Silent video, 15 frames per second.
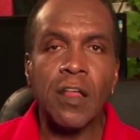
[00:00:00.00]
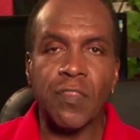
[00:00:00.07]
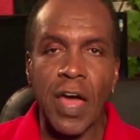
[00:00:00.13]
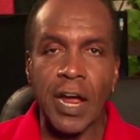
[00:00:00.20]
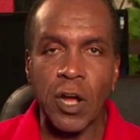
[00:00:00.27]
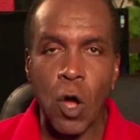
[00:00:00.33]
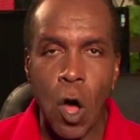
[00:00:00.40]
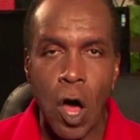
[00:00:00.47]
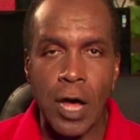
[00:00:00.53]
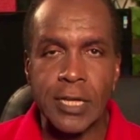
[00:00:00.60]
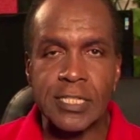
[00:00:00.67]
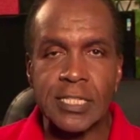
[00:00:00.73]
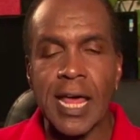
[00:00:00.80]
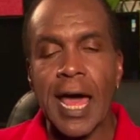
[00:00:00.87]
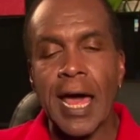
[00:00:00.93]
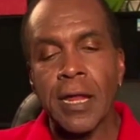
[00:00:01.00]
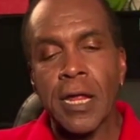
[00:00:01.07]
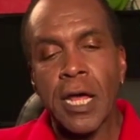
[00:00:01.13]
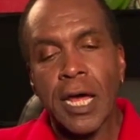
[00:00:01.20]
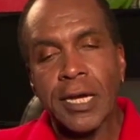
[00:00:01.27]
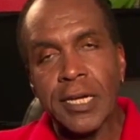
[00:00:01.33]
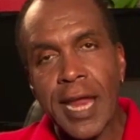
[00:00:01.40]
that cause that.
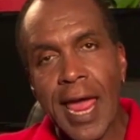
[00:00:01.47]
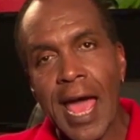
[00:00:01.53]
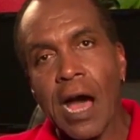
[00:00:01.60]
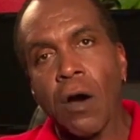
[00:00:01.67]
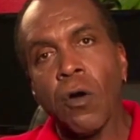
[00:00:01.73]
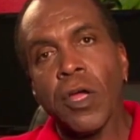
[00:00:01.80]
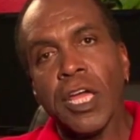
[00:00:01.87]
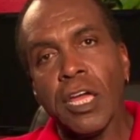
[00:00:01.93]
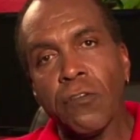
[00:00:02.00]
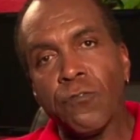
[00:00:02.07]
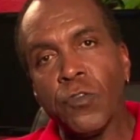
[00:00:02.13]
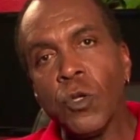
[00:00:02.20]
Now, if